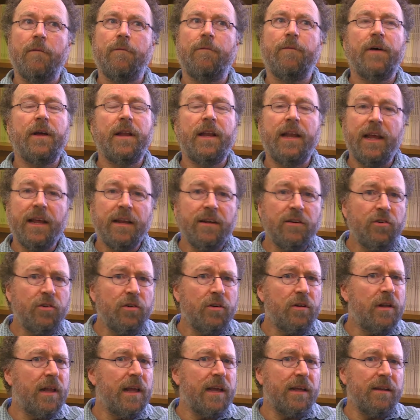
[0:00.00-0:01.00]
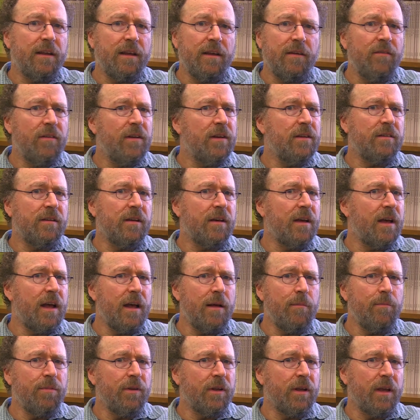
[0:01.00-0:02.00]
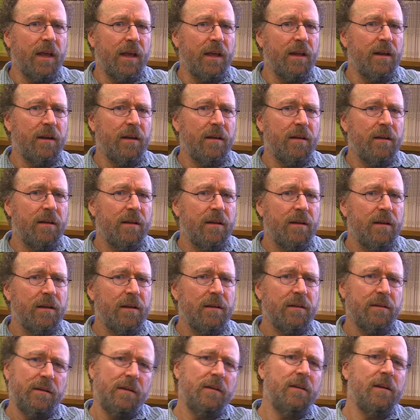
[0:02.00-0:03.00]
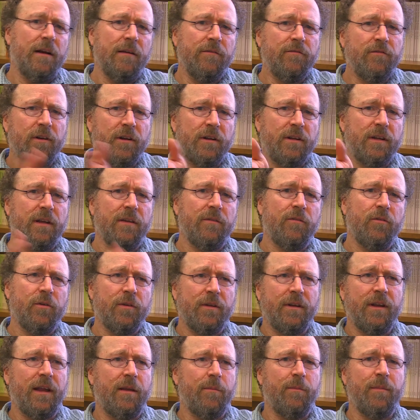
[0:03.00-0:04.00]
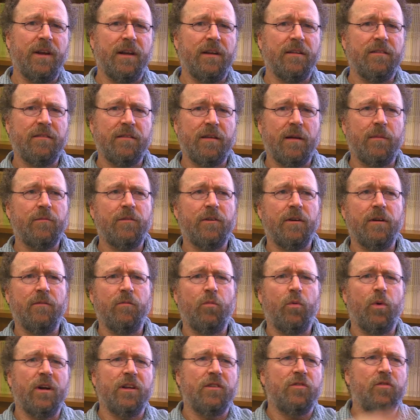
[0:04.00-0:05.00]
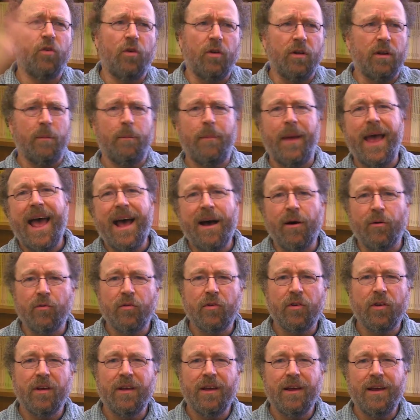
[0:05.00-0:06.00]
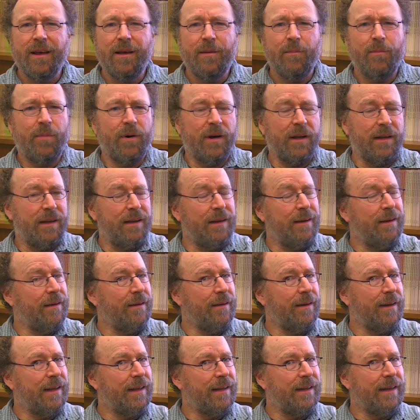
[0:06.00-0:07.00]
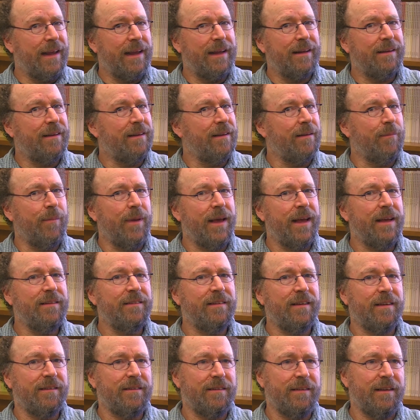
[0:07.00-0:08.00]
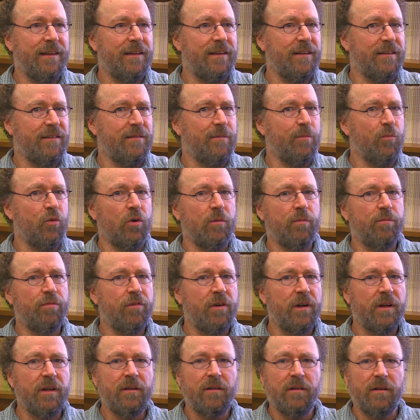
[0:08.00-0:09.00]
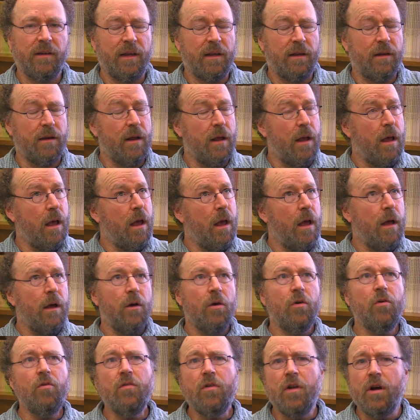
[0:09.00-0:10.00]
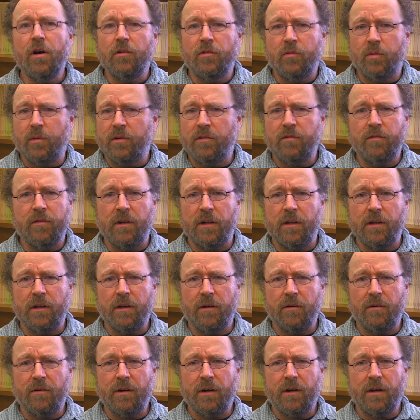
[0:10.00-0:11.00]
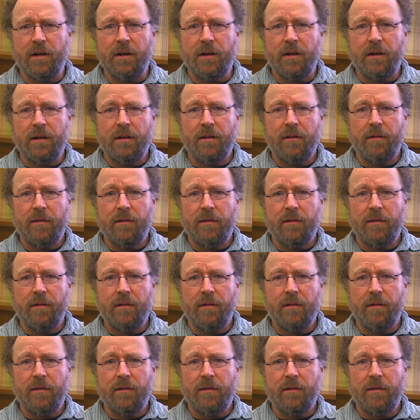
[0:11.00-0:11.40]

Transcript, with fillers: Financial activities are complicated. You know, I've tried to give you a 10 minute summary of what it's all about. But you know, you get down to the basics. You get the small print. You get who knows what's really going on.